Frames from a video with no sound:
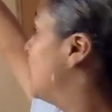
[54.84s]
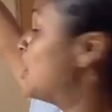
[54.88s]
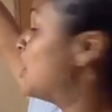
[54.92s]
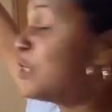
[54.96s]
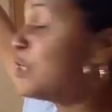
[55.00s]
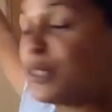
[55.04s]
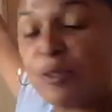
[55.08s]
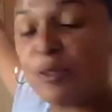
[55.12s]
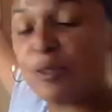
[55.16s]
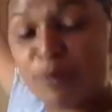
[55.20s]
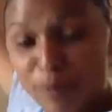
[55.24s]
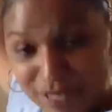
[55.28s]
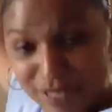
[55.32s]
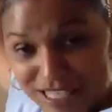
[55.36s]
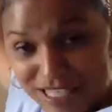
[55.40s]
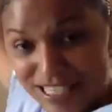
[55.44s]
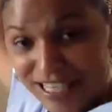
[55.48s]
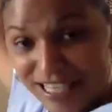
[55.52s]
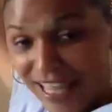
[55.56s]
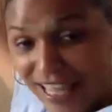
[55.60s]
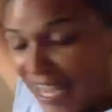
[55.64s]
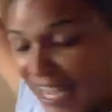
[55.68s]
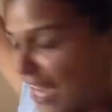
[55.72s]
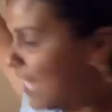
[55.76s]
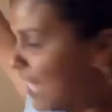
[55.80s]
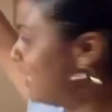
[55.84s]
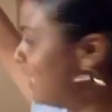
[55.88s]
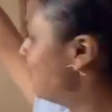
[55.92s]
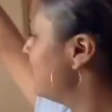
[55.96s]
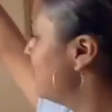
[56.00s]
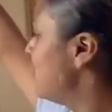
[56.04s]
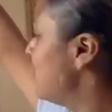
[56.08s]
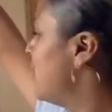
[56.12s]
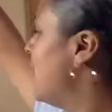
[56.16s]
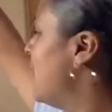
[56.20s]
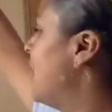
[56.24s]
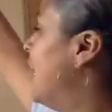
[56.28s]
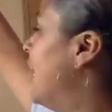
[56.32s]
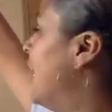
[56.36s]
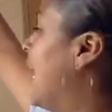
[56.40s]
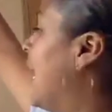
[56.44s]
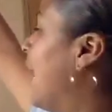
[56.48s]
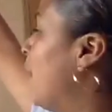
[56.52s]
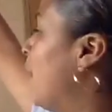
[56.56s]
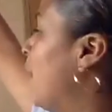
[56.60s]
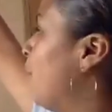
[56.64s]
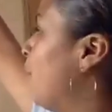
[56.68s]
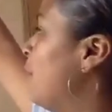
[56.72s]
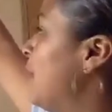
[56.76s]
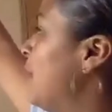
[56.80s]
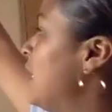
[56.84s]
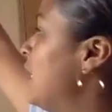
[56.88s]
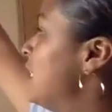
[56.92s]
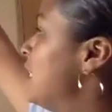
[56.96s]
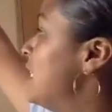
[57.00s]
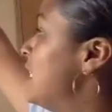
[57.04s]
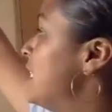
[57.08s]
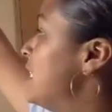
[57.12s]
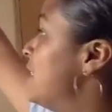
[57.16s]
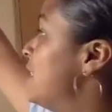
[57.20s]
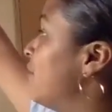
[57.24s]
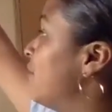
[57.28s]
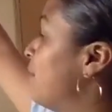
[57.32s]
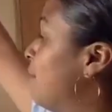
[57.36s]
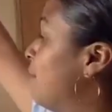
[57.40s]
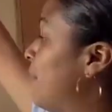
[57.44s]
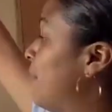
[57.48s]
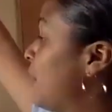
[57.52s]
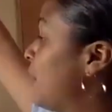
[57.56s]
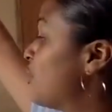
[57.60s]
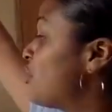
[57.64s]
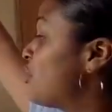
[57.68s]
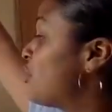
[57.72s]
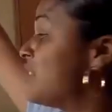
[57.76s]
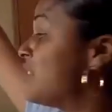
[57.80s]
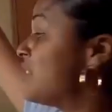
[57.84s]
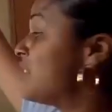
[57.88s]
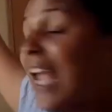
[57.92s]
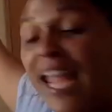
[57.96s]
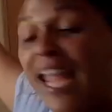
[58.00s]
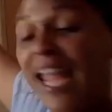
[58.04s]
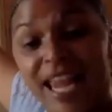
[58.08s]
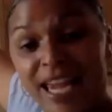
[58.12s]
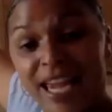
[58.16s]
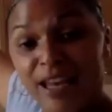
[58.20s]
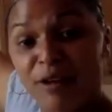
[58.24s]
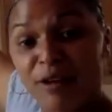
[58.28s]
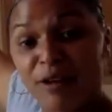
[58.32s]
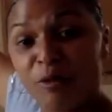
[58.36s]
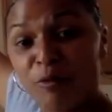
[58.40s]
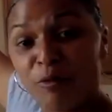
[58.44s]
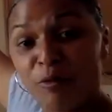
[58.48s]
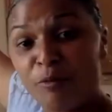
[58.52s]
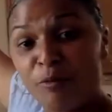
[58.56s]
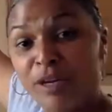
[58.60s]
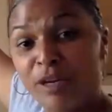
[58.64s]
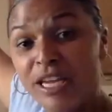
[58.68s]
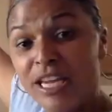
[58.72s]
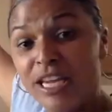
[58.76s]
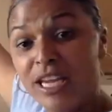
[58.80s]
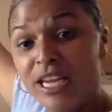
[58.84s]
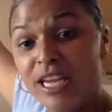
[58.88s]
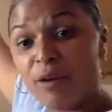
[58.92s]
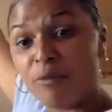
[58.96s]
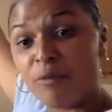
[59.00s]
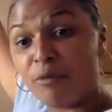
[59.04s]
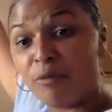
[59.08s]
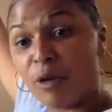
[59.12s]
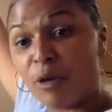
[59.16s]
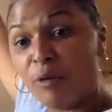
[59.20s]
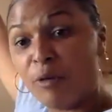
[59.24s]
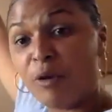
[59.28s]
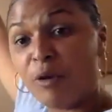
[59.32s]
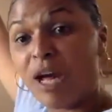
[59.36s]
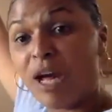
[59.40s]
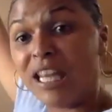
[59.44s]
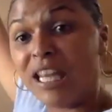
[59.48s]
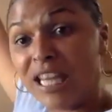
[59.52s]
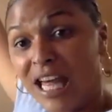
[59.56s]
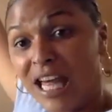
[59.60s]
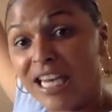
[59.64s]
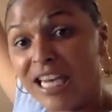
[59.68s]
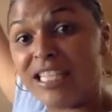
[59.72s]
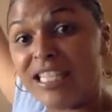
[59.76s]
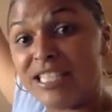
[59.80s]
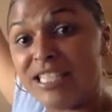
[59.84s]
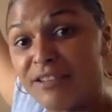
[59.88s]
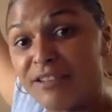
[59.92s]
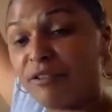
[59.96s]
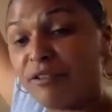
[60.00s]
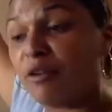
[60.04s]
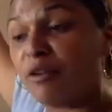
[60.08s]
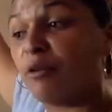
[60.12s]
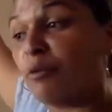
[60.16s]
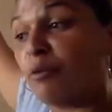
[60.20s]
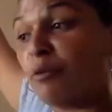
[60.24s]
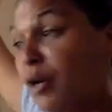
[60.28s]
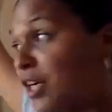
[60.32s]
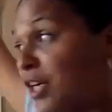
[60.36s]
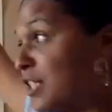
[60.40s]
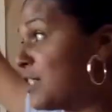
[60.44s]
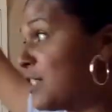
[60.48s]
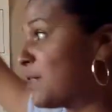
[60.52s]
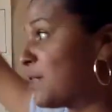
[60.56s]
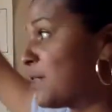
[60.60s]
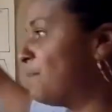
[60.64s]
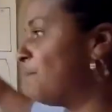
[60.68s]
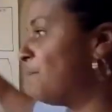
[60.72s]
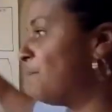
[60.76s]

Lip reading: Sweetland. And we did different pictures and we wrote a lot of different words.